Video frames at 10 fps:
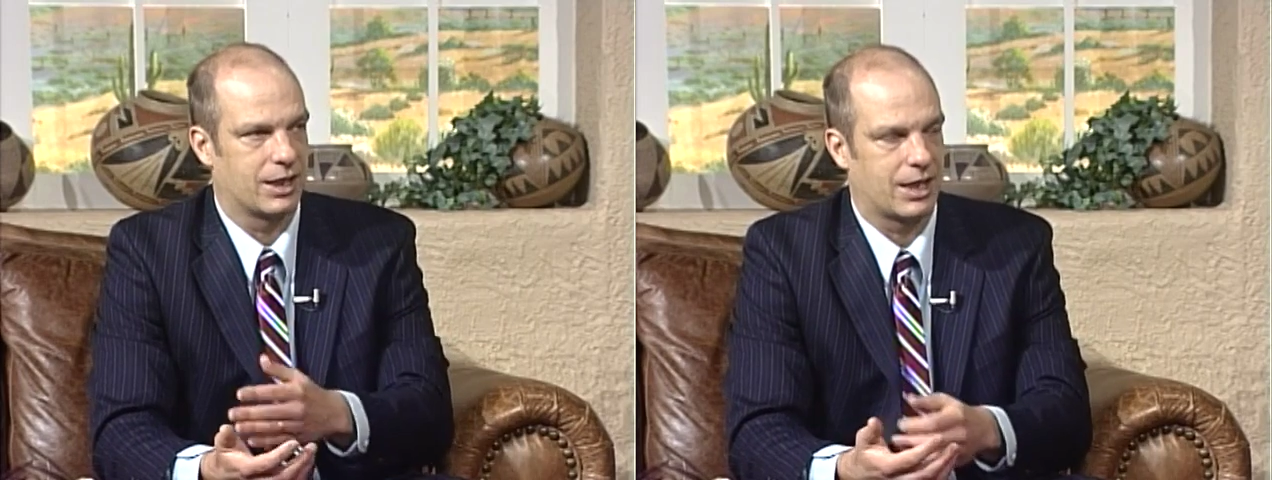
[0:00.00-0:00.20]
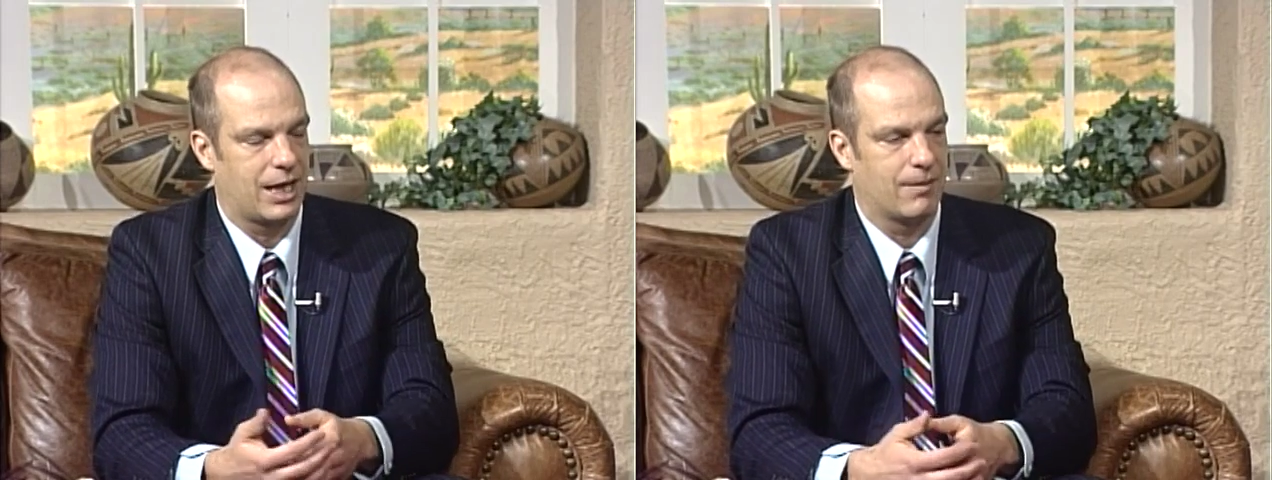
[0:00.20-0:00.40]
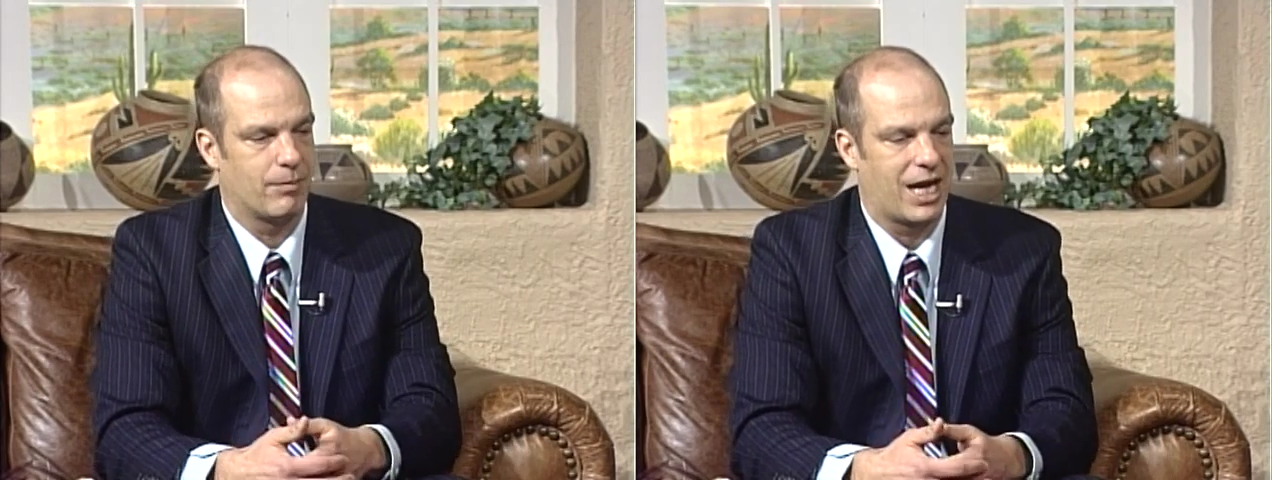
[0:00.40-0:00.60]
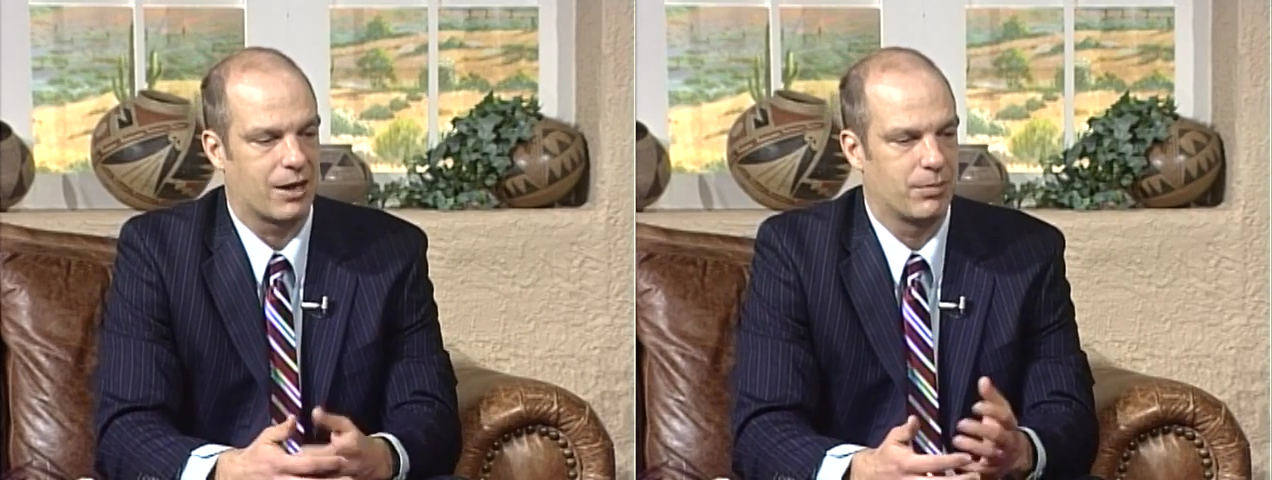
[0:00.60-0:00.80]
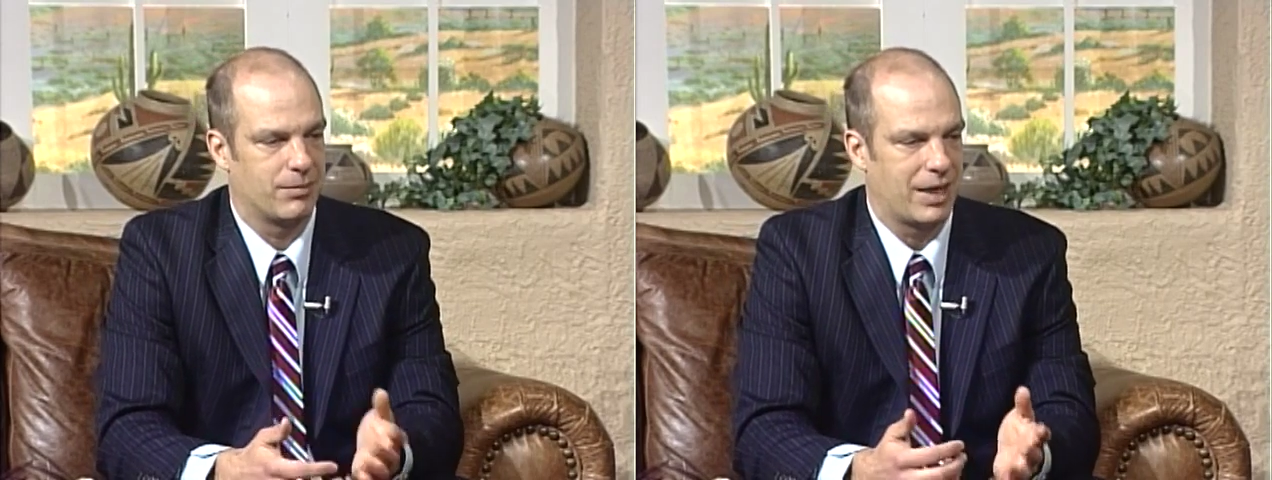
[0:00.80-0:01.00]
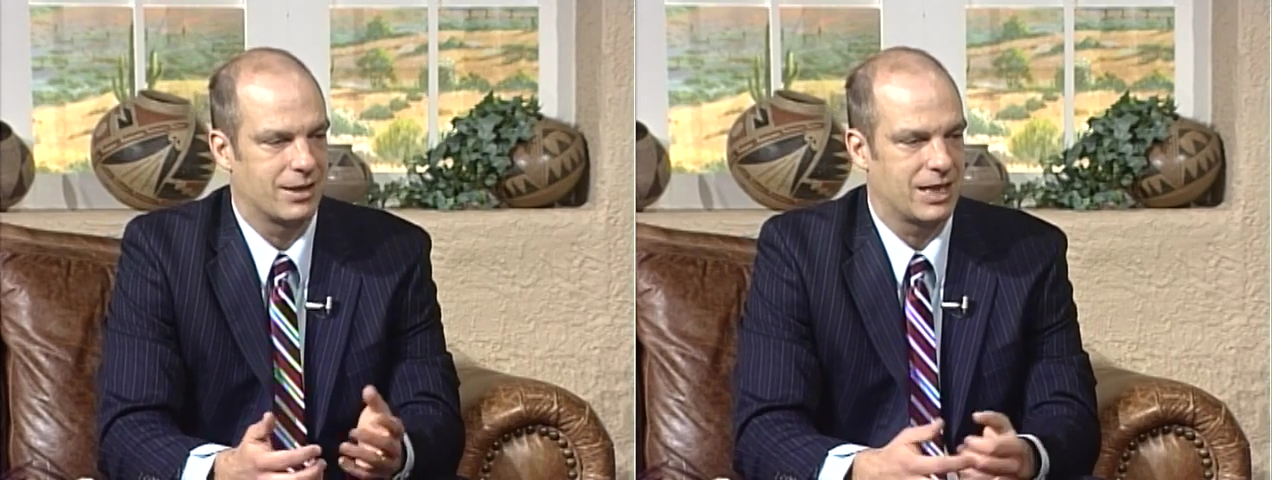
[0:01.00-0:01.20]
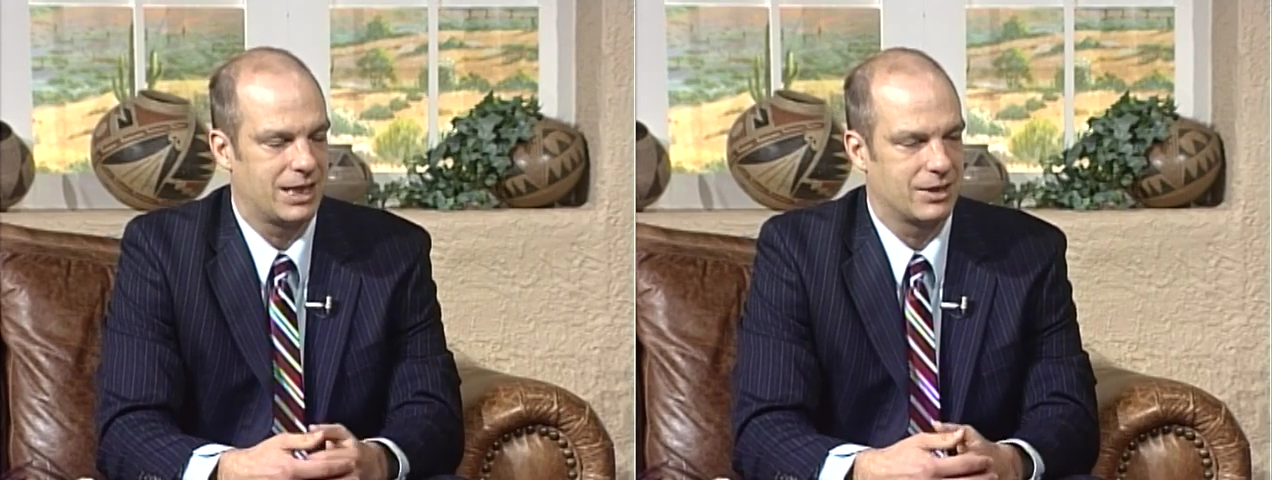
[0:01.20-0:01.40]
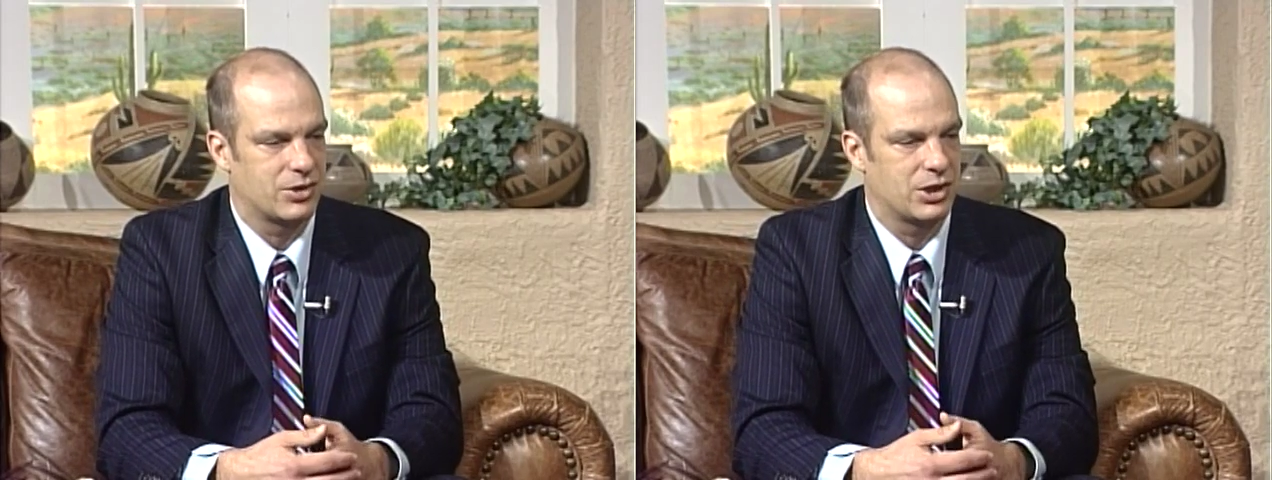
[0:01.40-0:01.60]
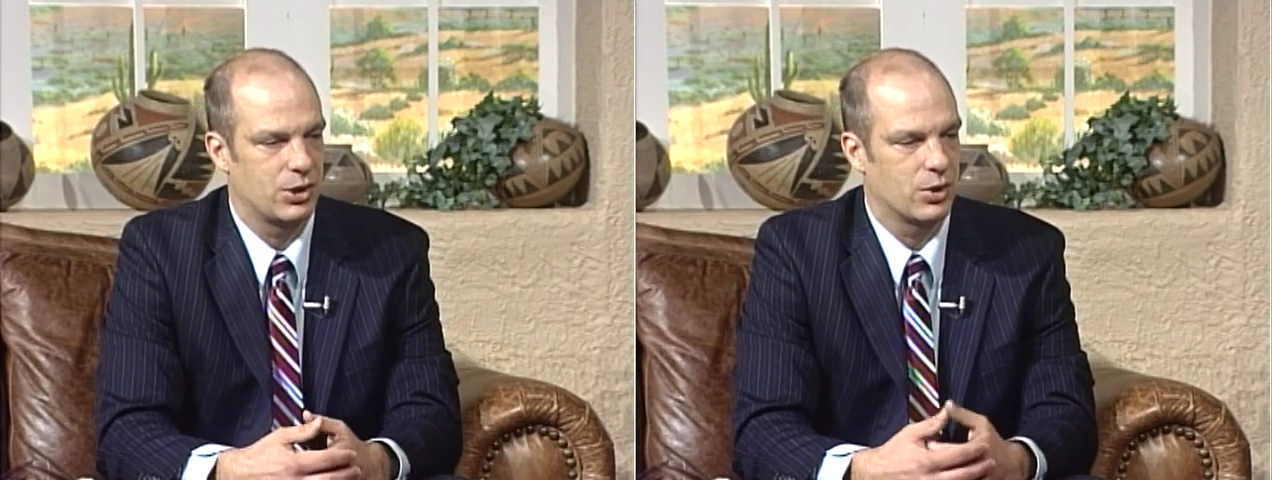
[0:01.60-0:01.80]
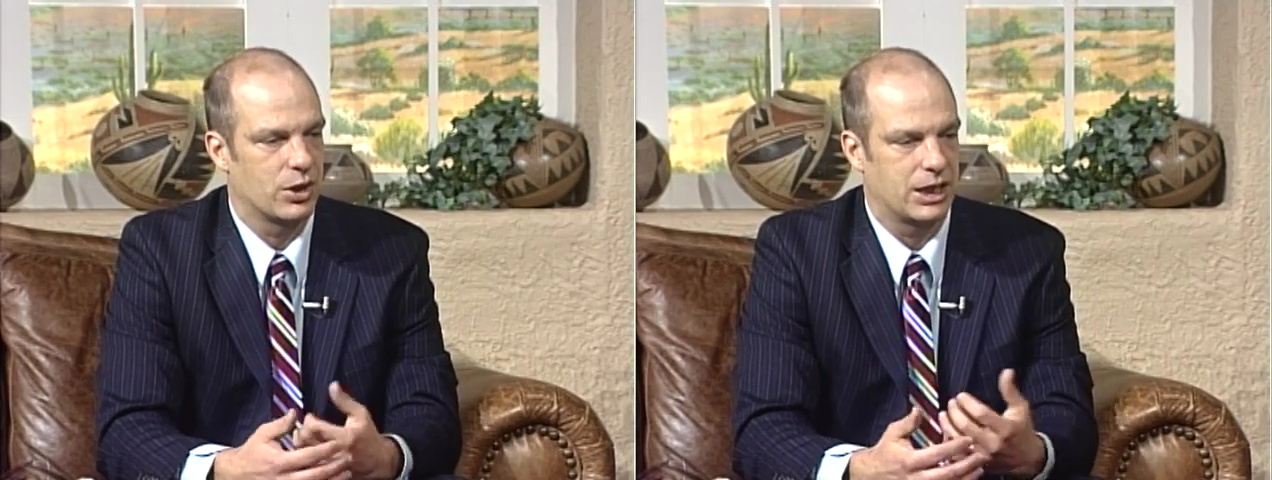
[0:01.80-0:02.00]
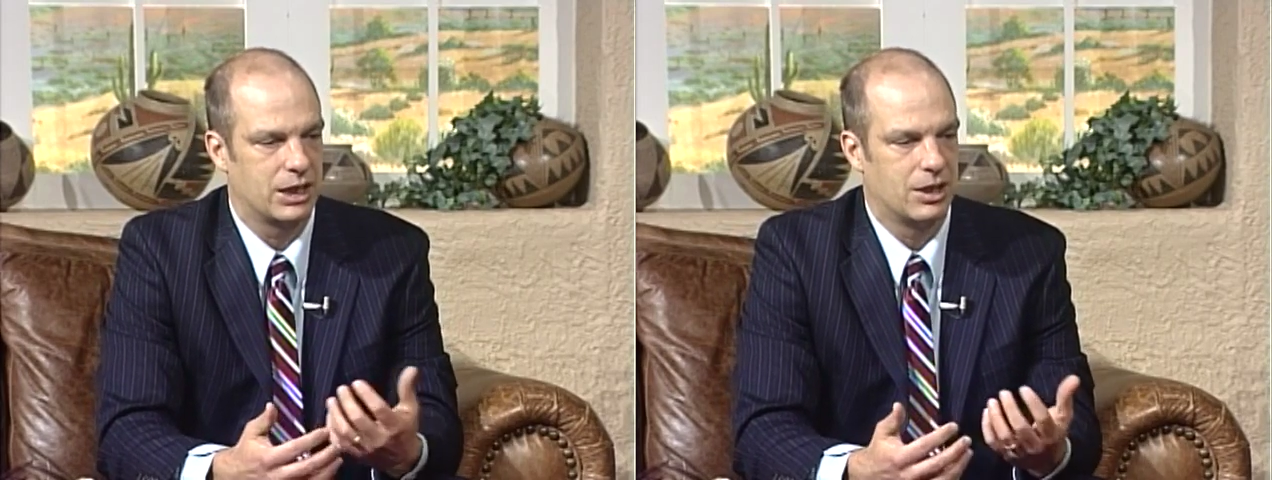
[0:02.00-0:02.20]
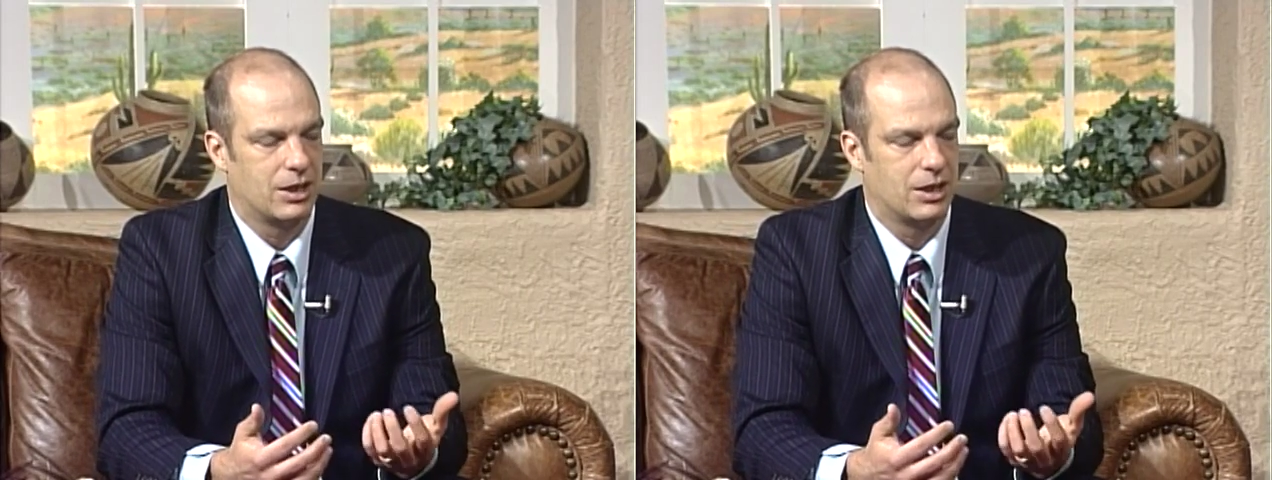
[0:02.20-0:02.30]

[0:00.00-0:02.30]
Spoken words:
came back but maintained his seniority,